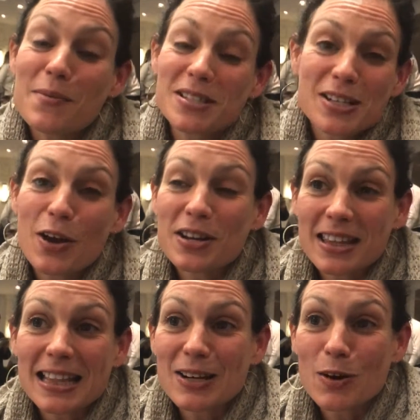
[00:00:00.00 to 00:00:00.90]
that was the only
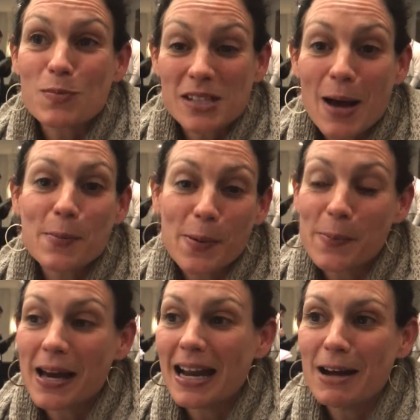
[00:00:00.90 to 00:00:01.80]
thing that cropped up.
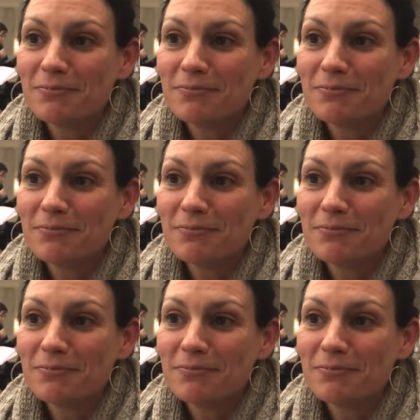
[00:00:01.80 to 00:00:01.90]
But